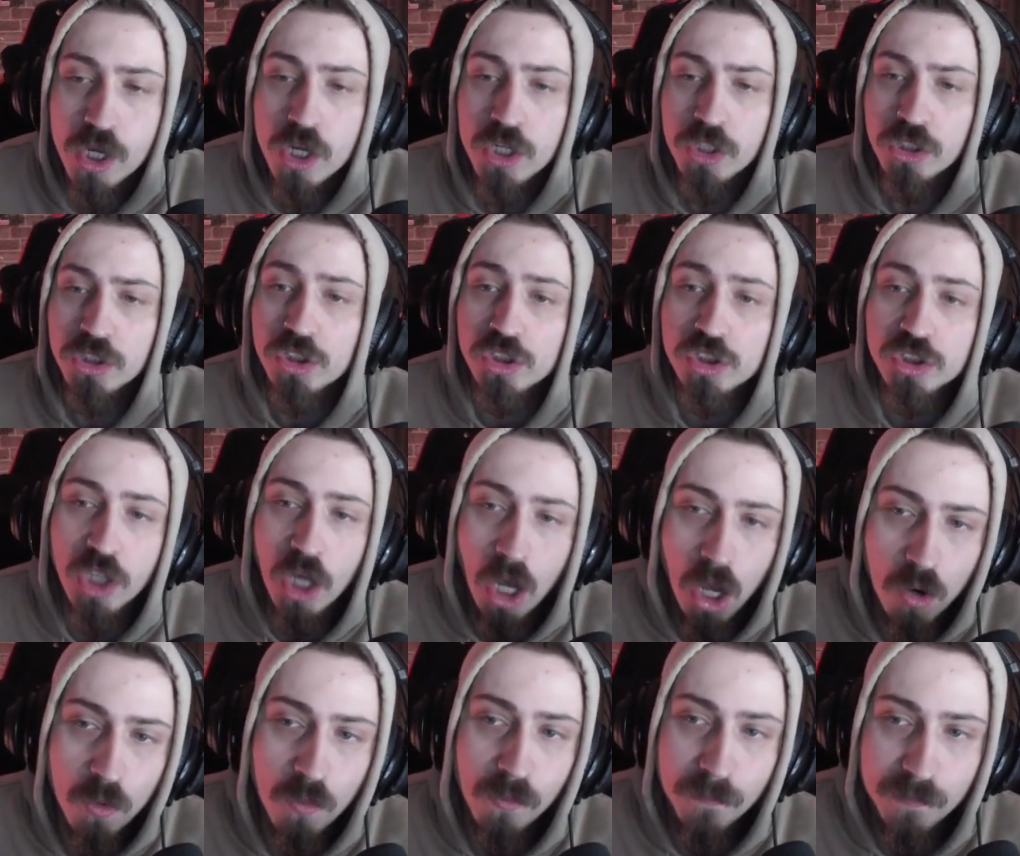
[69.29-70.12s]

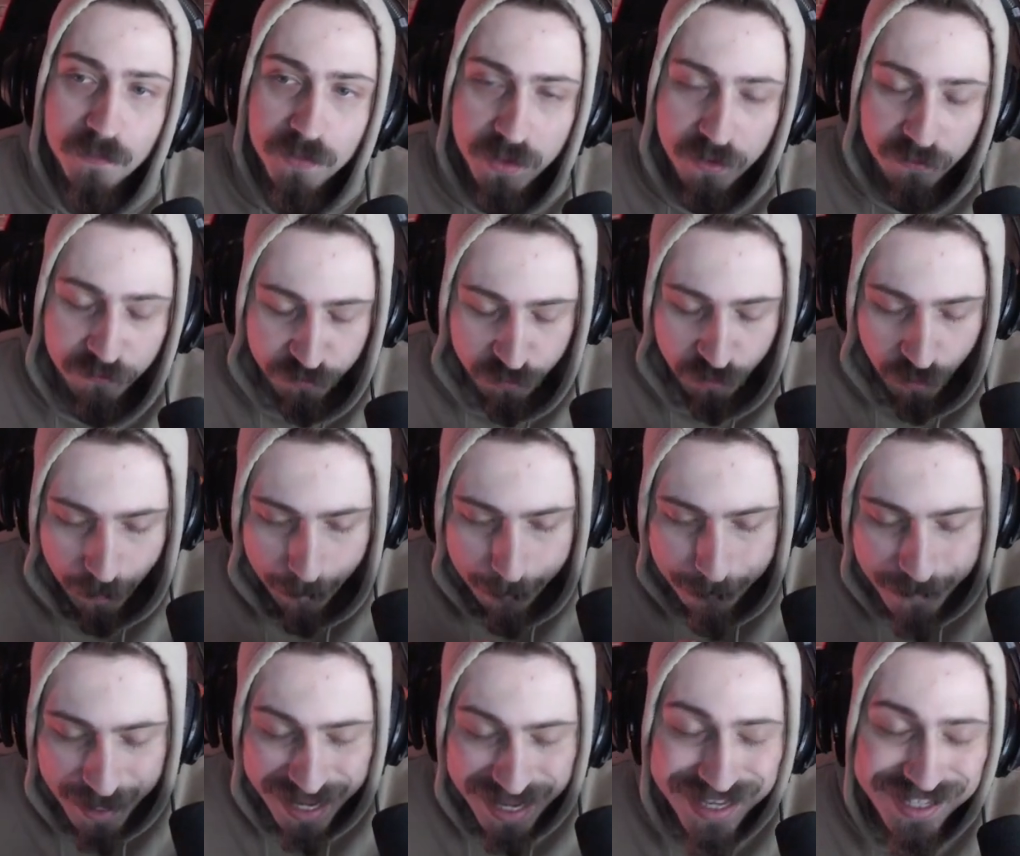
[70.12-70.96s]
So for a
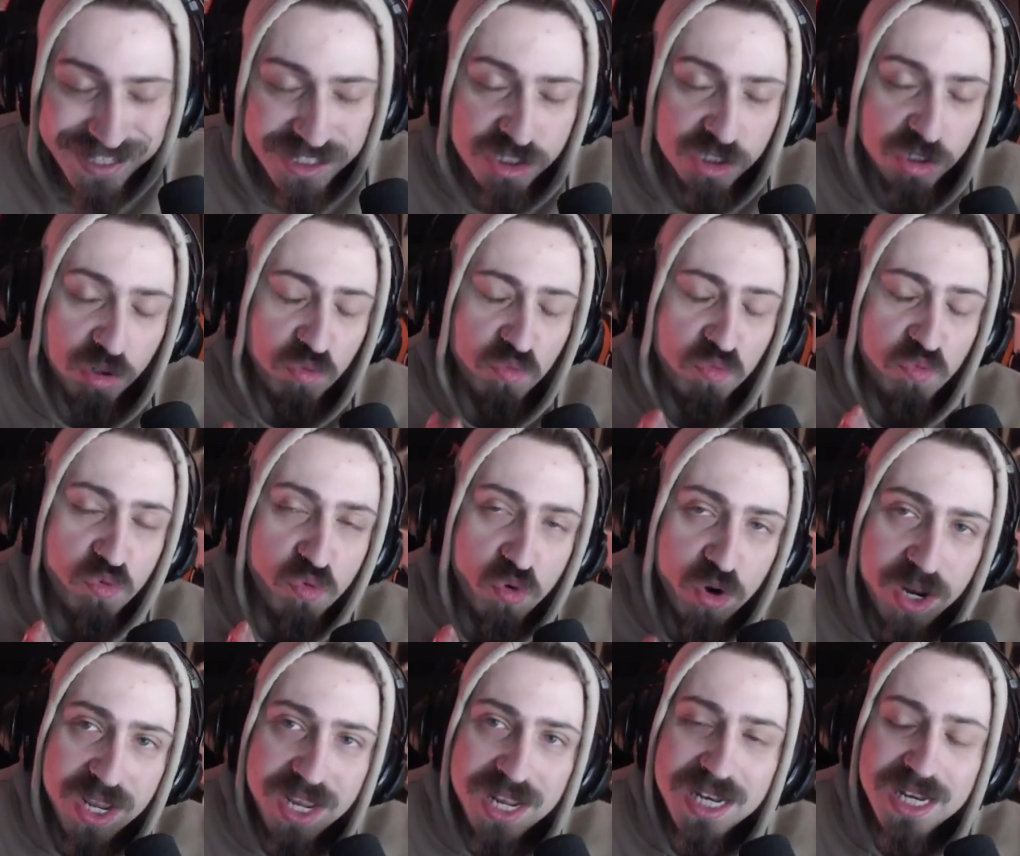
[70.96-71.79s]
base
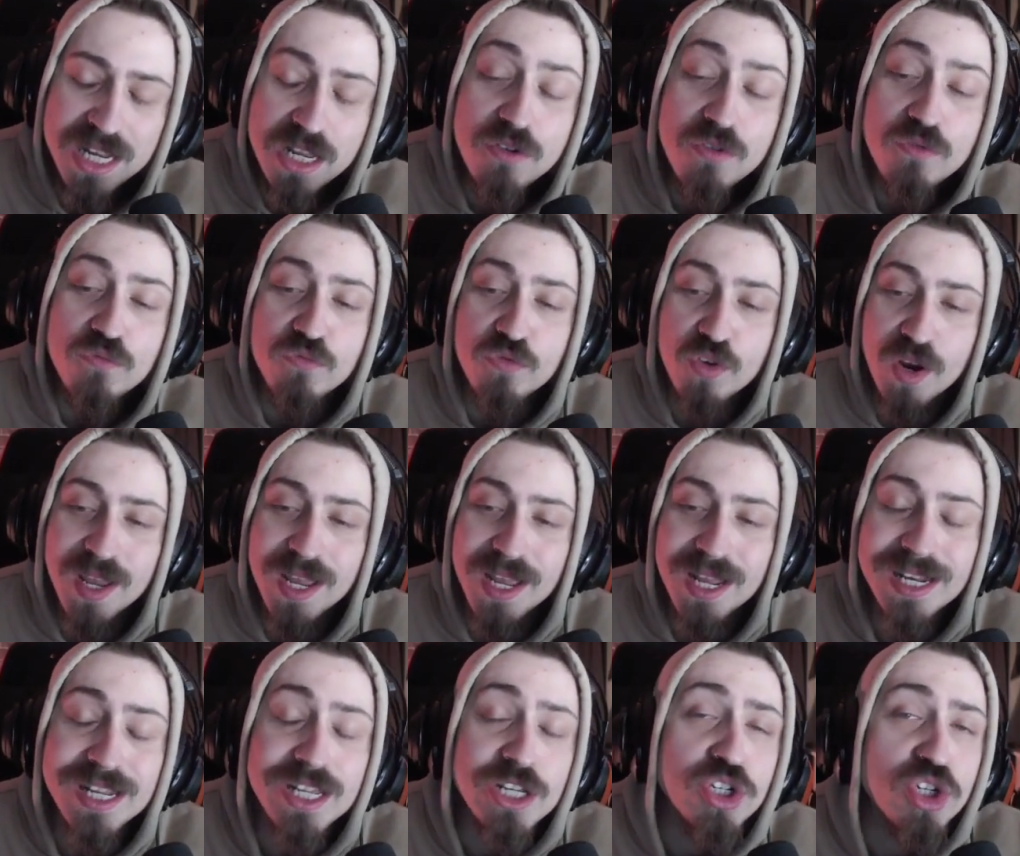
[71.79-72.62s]

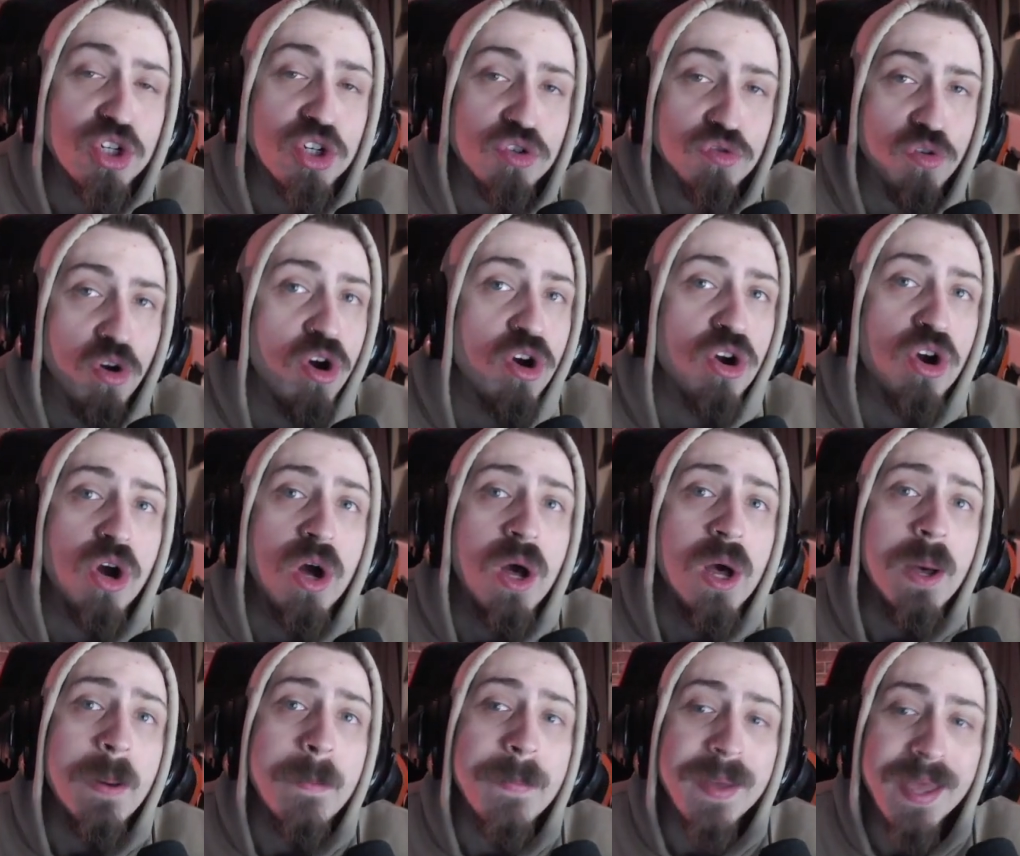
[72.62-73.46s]
really strong
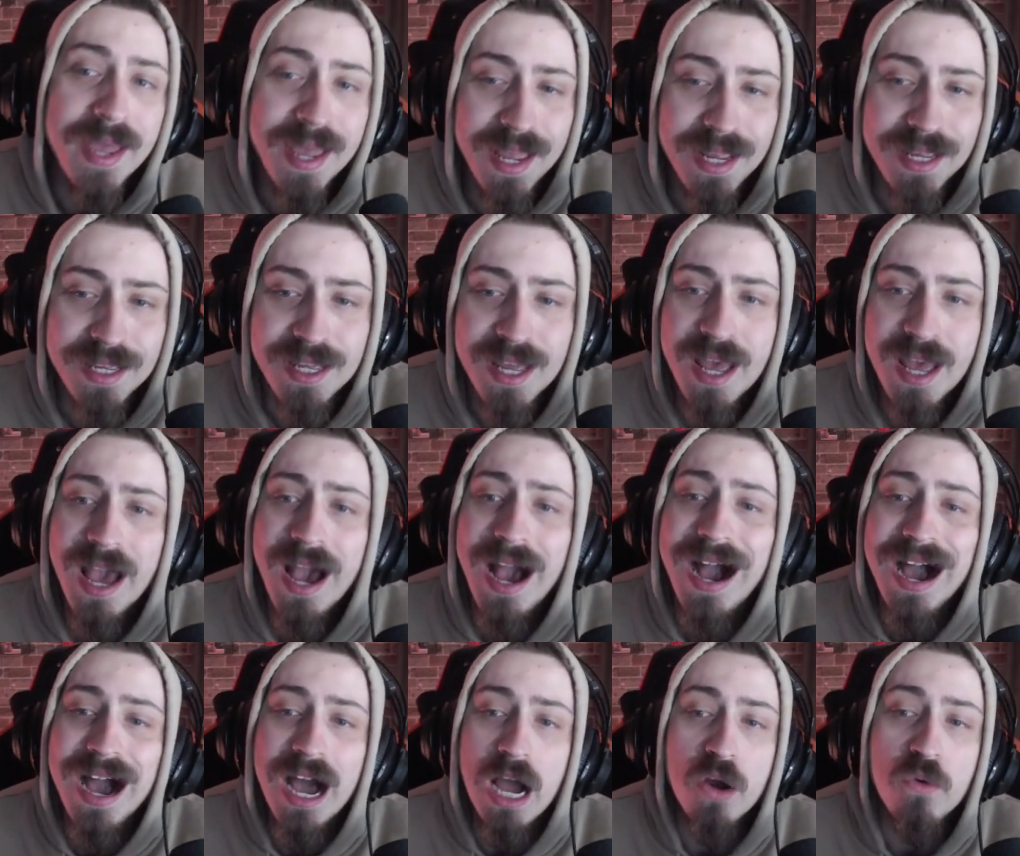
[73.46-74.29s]
pick,
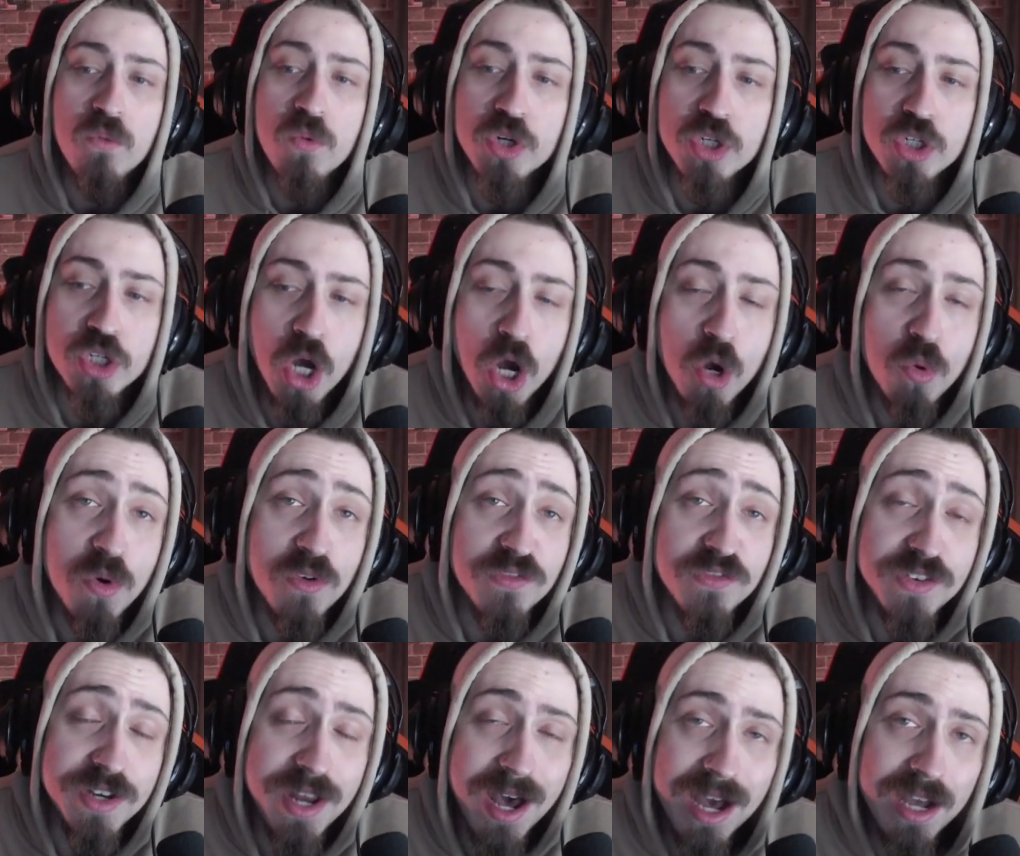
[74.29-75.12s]
I would go
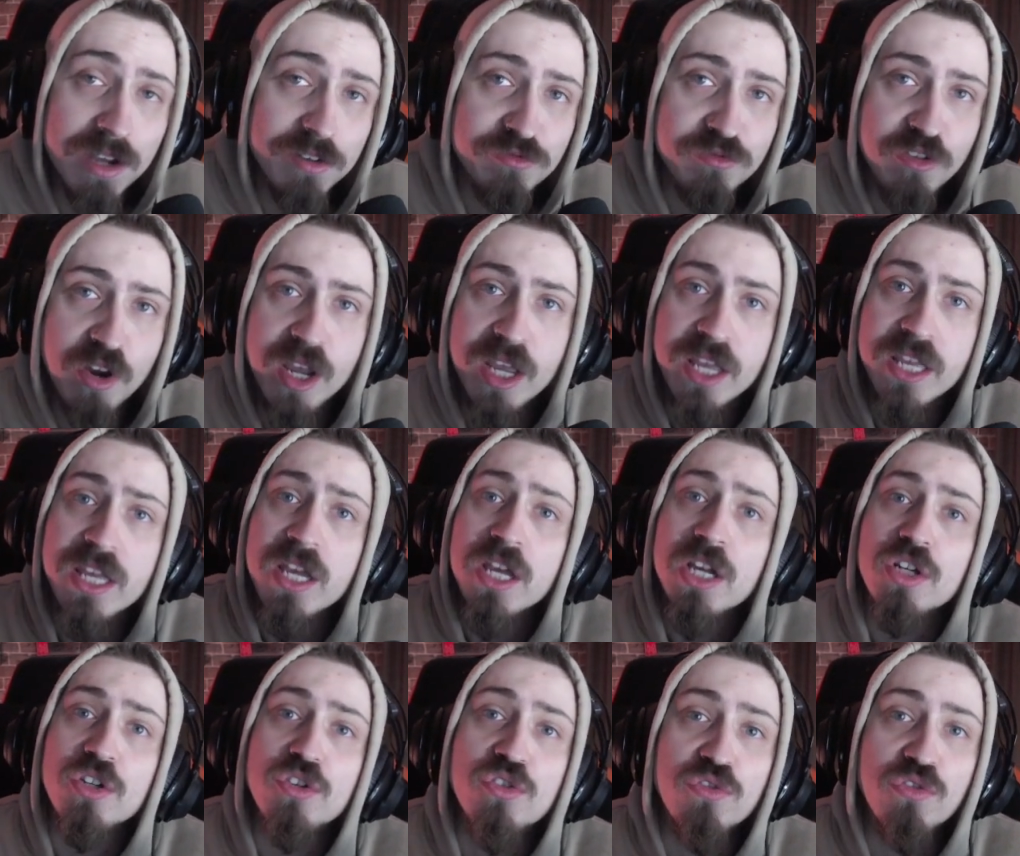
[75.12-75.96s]
with Nightfray,
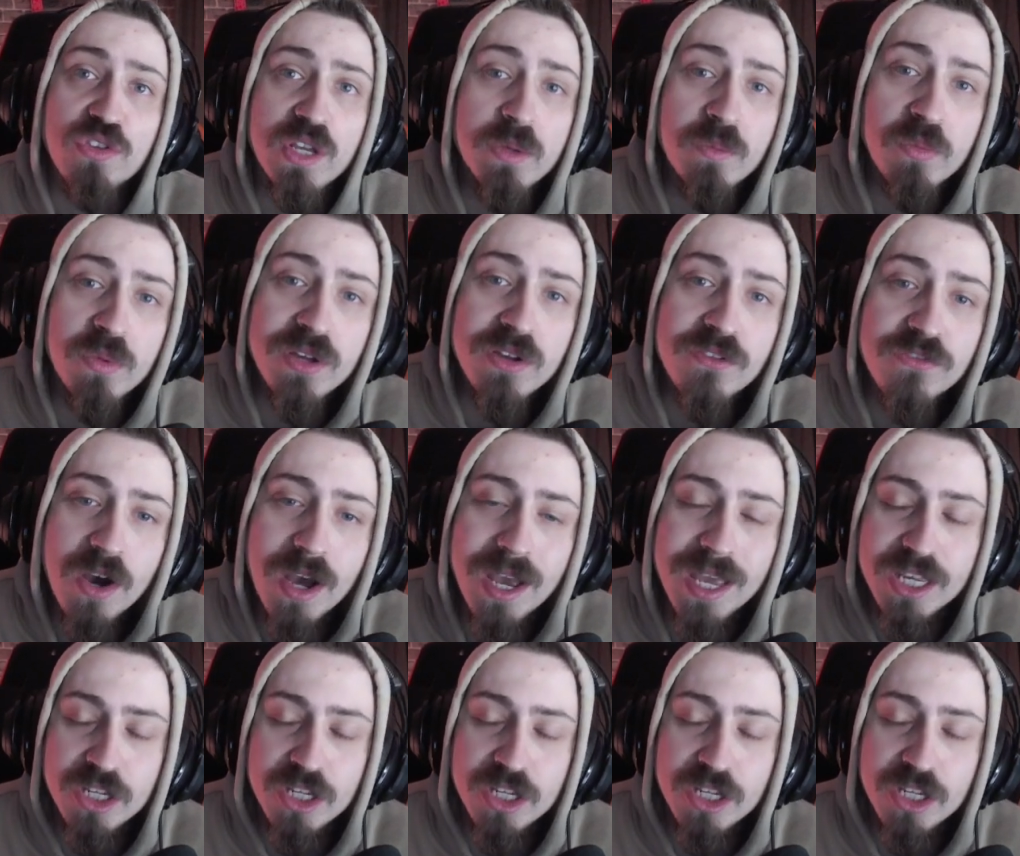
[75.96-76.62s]
Dreamweaver.